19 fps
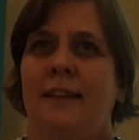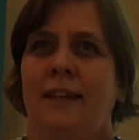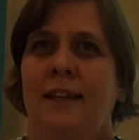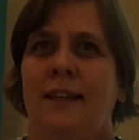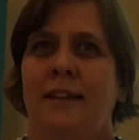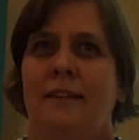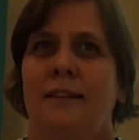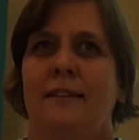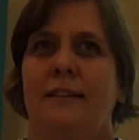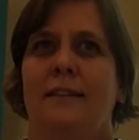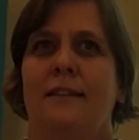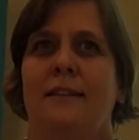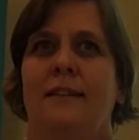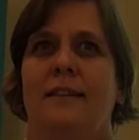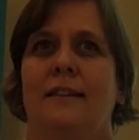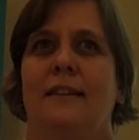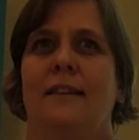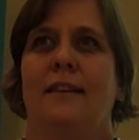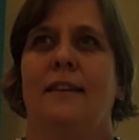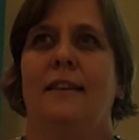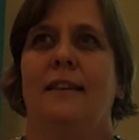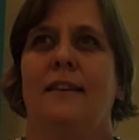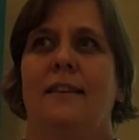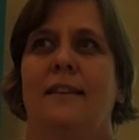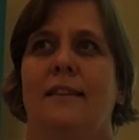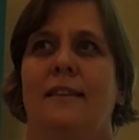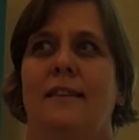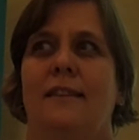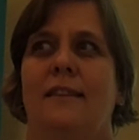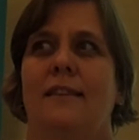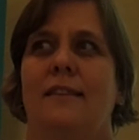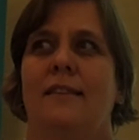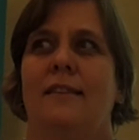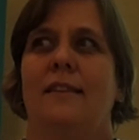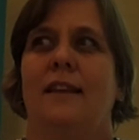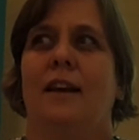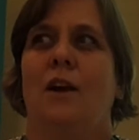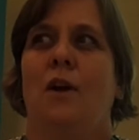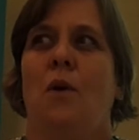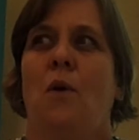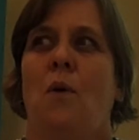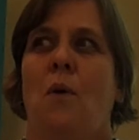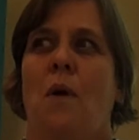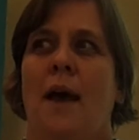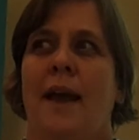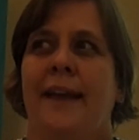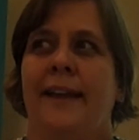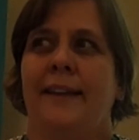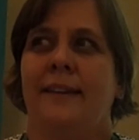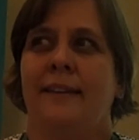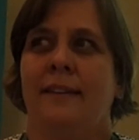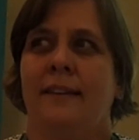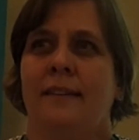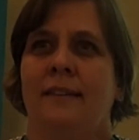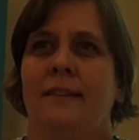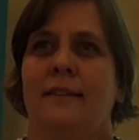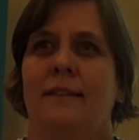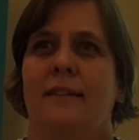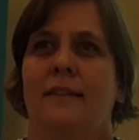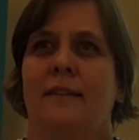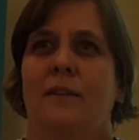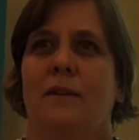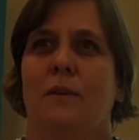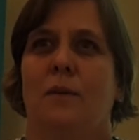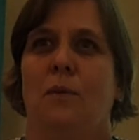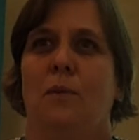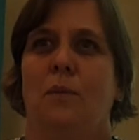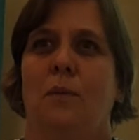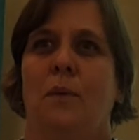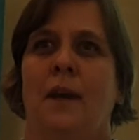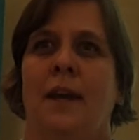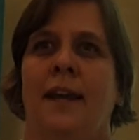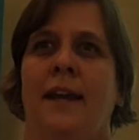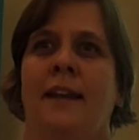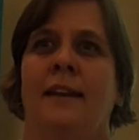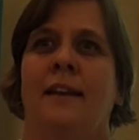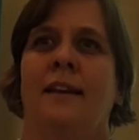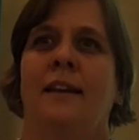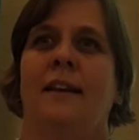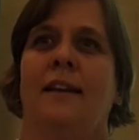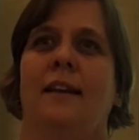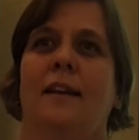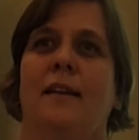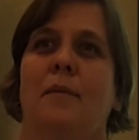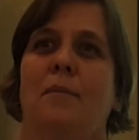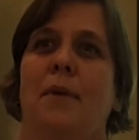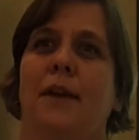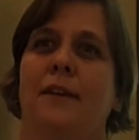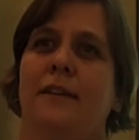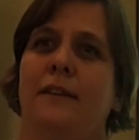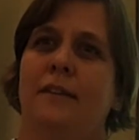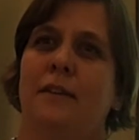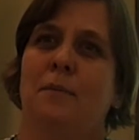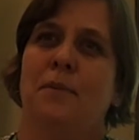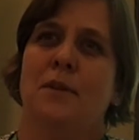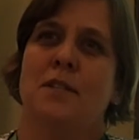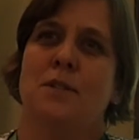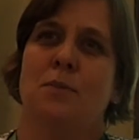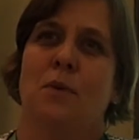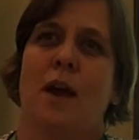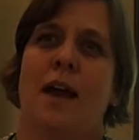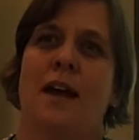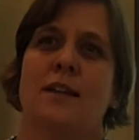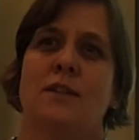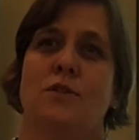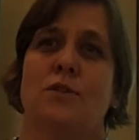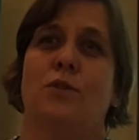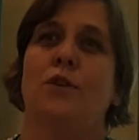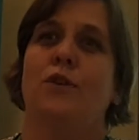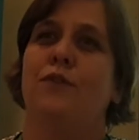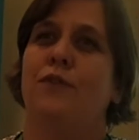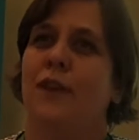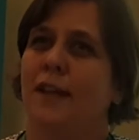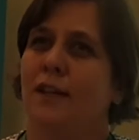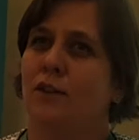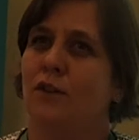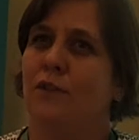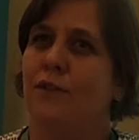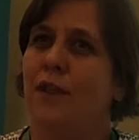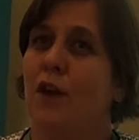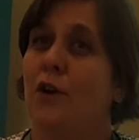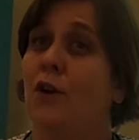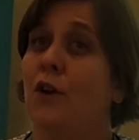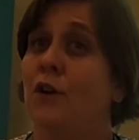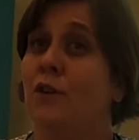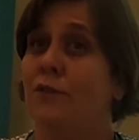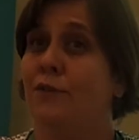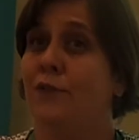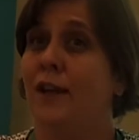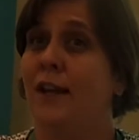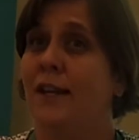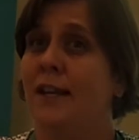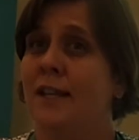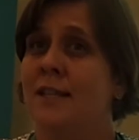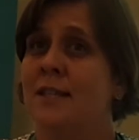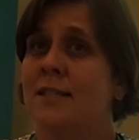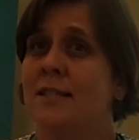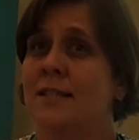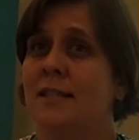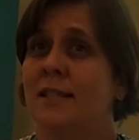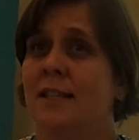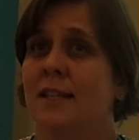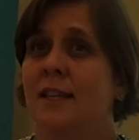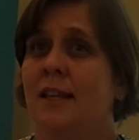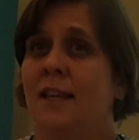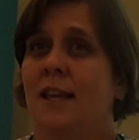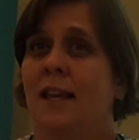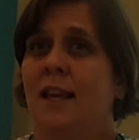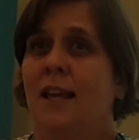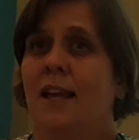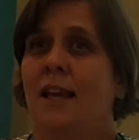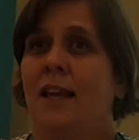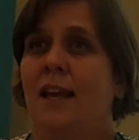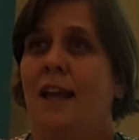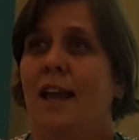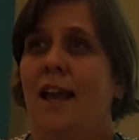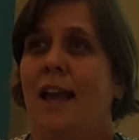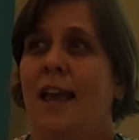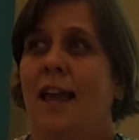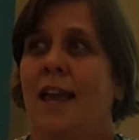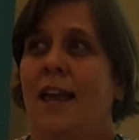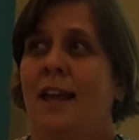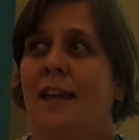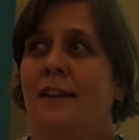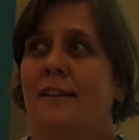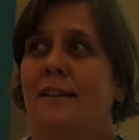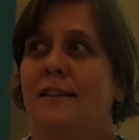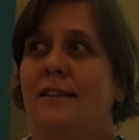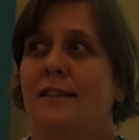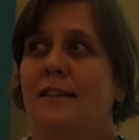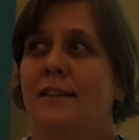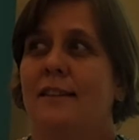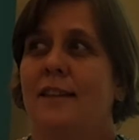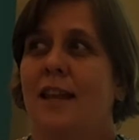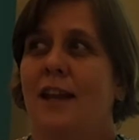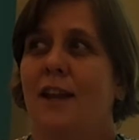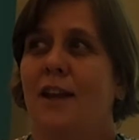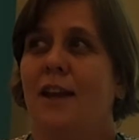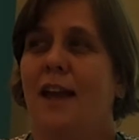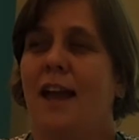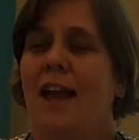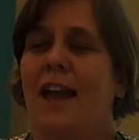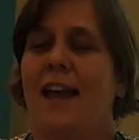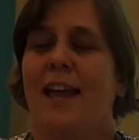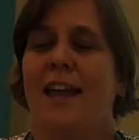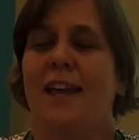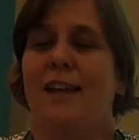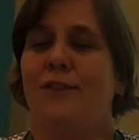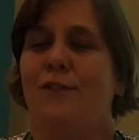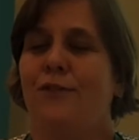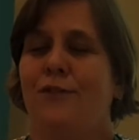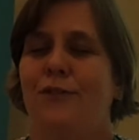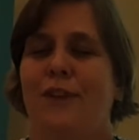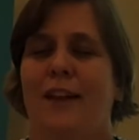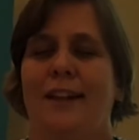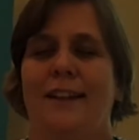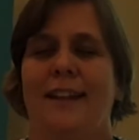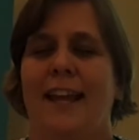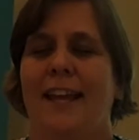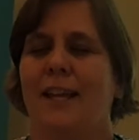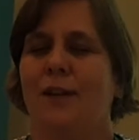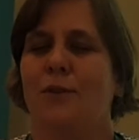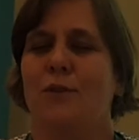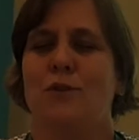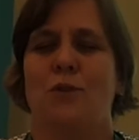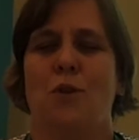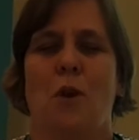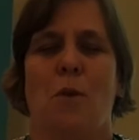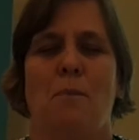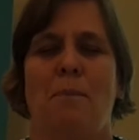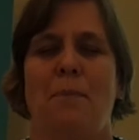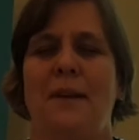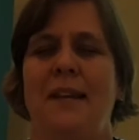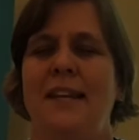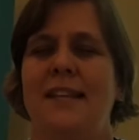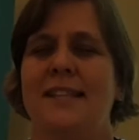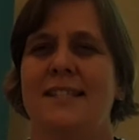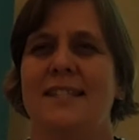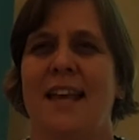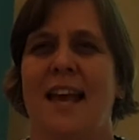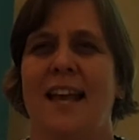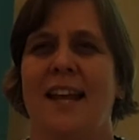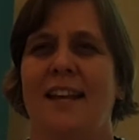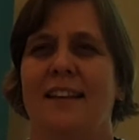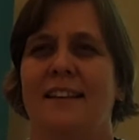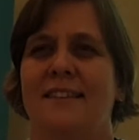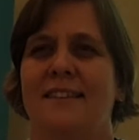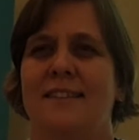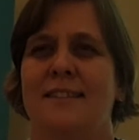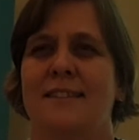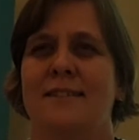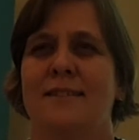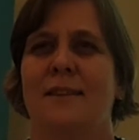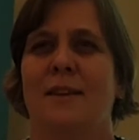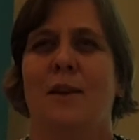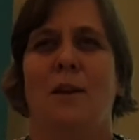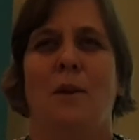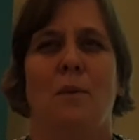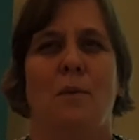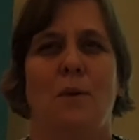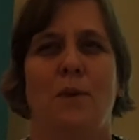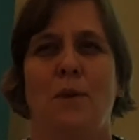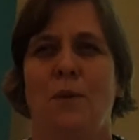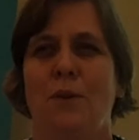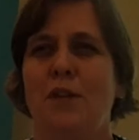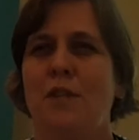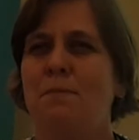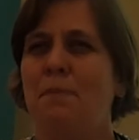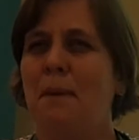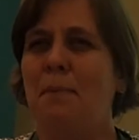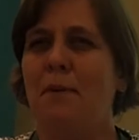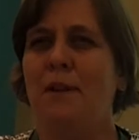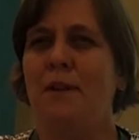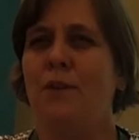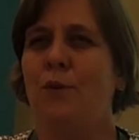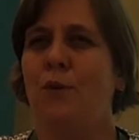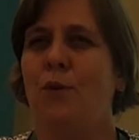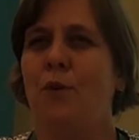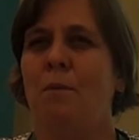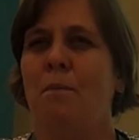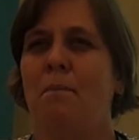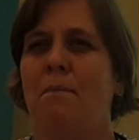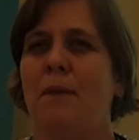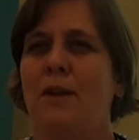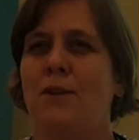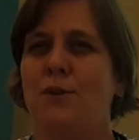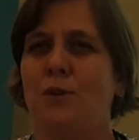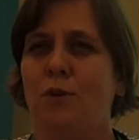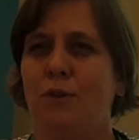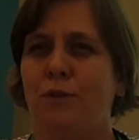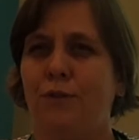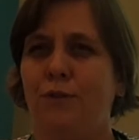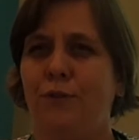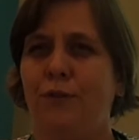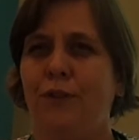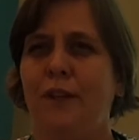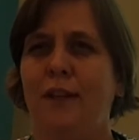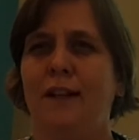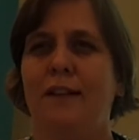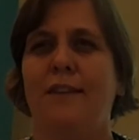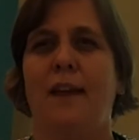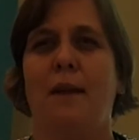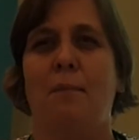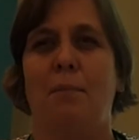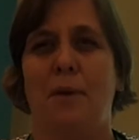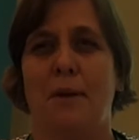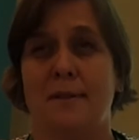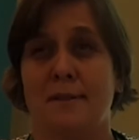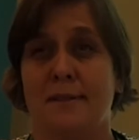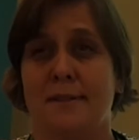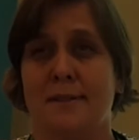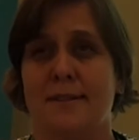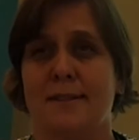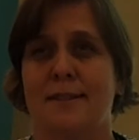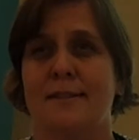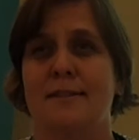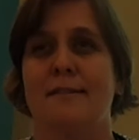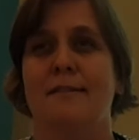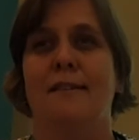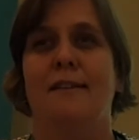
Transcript: seeing the quietness when participants were asked to reflect on their own failures, and it felt like it was complete silence with all these people in the room, but you could feel their presence,